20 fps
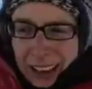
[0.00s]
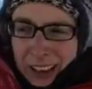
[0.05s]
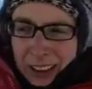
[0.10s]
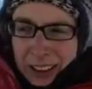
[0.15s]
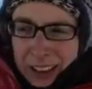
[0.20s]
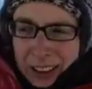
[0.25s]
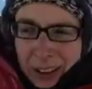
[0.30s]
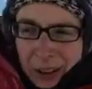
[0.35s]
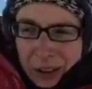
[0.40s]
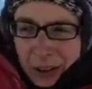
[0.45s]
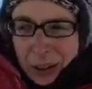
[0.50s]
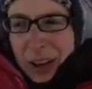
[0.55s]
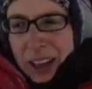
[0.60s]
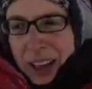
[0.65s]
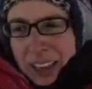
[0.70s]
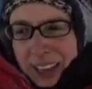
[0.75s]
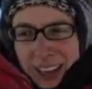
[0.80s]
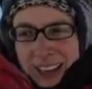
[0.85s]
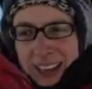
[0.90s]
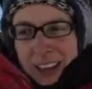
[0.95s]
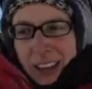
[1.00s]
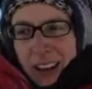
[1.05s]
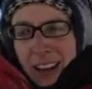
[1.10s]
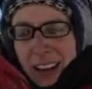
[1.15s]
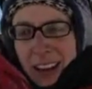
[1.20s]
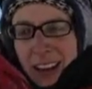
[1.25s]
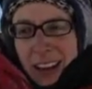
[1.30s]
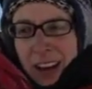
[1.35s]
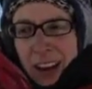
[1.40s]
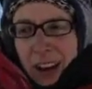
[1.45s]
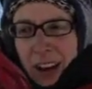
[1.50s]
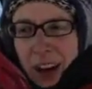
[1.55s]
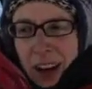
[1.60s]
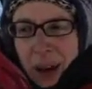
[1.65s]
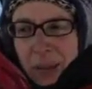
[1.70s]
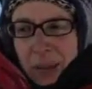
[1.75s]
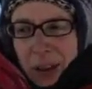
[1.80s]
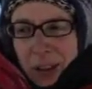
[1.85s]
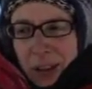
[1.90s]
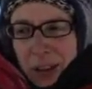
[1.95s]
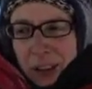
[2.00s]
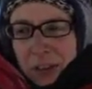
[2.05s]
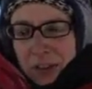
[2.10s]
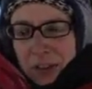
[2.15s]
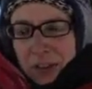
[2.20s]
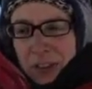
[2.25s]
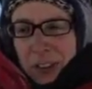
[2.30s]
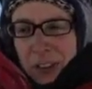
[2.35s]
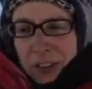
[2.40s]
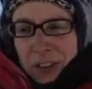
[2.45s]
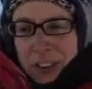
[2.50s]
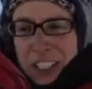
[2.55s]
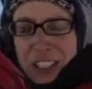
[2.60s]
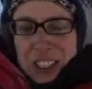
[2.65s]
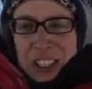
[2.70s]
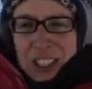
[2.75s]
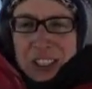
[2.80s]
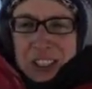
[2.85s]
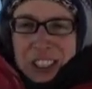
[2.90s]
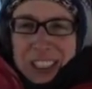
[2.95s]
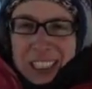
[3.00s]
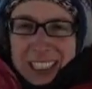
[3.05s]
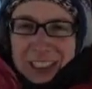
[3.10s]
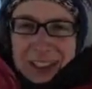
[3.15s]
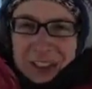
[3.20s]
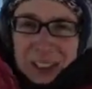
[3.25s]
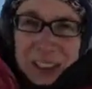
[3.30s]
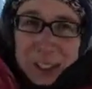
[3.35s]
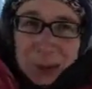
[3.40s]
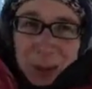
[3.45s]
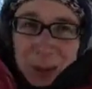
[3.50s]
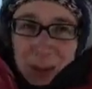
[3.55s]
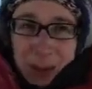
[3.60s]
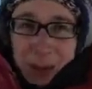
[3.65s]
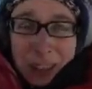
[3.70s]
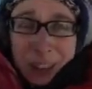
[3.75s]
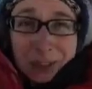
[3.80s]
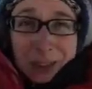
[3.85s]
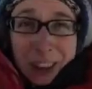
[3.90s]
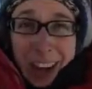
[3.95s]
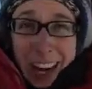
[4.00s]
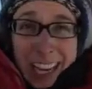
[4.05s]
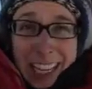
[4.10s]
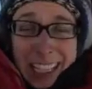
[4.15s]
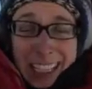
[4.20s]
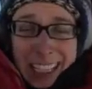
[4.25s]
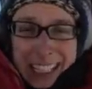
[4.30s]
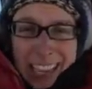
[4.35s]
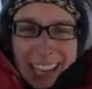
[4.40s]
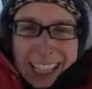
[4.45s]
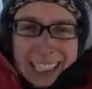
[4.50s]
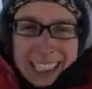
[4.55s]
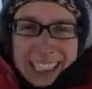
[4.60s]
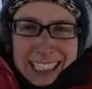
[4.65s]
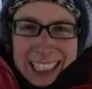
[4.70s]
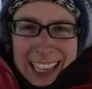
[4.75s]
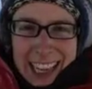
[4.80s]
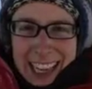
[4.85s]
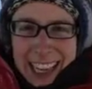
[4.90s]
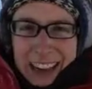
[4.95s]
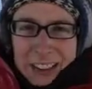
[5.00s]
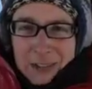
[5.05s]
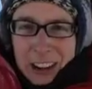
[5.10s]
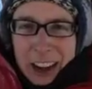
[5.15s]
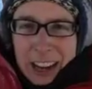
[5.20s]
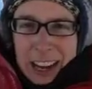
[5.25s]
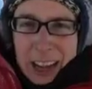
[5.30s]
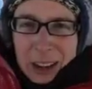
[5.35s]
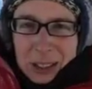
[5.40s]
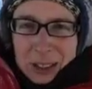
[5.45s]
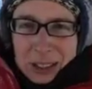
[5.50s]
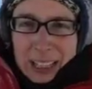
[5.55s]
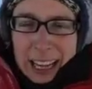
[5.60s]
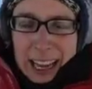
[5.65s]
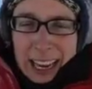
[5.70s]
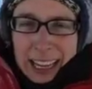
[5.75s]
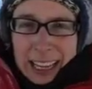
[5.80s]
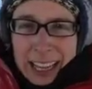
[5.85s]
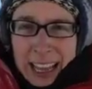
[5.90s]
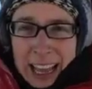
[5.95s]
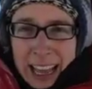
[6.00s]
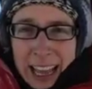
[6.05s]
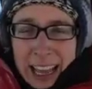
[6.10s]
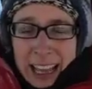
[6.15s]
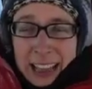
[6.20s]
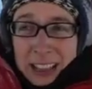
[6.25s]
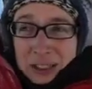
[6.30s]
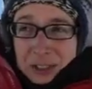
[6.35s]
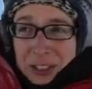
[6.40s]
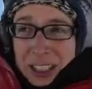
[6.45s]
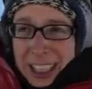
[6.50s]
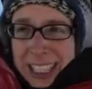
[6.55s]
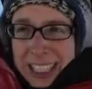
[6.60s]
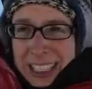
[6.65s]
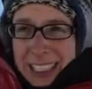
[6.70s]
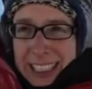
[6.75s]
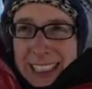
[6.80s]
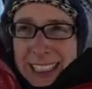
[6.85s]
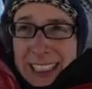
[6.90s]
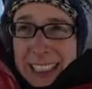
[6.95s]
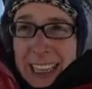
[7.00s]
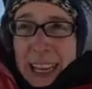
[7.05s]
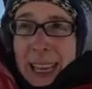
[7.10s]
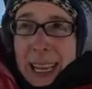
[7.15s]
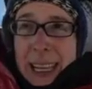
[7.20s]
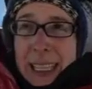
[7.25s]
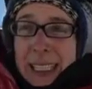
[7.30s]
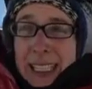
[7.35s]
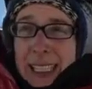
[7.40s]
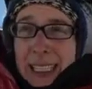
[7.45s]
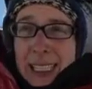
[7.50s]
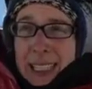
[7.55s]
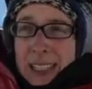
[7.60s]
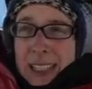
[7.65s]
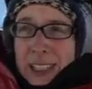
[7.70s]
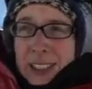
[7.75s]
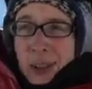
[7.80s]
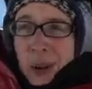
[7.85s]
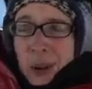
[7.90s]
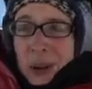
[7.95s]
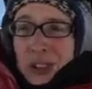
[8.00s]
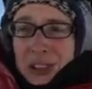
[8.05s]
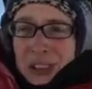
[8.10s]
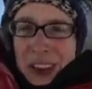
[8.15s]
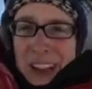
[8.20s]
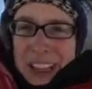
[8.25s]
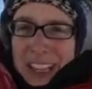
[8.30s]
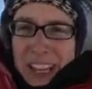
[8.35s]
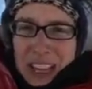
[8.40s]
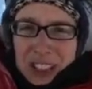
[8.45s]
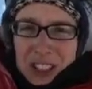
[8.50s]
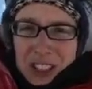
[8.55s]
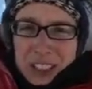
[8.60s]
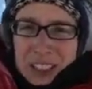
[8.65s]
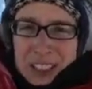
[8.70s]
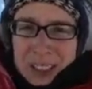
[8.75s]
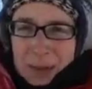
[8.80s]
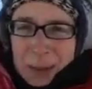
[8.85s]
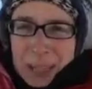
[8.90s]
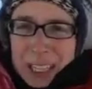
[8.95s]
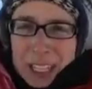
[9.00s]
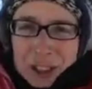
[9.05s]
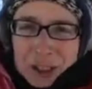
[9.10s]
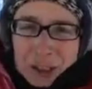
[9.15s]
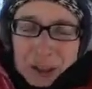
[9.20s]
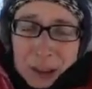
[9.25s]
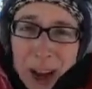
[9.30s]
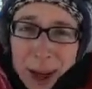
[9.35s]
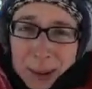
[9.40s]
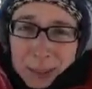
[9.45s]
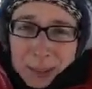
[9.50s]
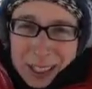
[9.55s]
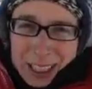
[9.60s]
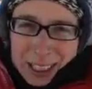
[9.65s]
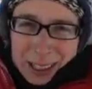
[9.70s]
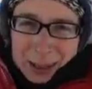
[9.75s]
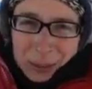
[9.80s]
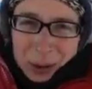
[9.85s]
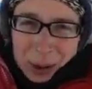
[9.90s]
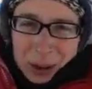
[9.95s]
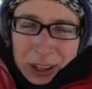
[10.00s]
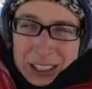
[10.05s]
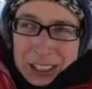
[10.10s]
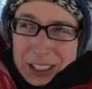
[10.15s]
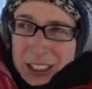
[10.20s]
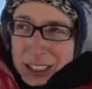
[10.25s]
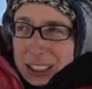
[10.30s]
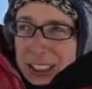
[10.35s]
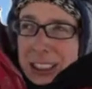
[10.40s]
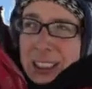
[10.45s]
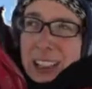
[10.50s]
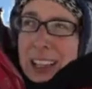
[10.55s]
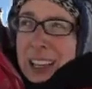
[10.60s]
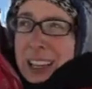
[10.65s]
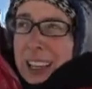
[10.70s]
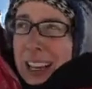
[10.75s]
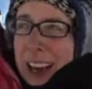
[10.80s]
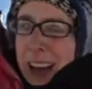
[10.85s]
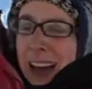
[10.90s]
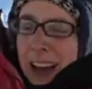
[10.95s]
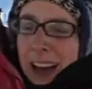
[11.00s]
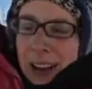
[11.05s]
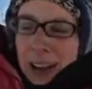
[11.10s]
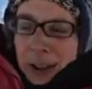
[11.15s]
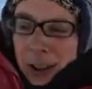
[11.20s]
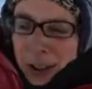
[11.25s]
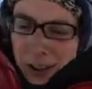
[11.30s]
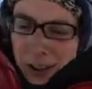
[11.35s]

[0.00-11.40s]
So that's about a 50 degree difference between right inside the tent and right outside. And the reason is is that the solar radiation isn't being trapped anymore. It's just uh,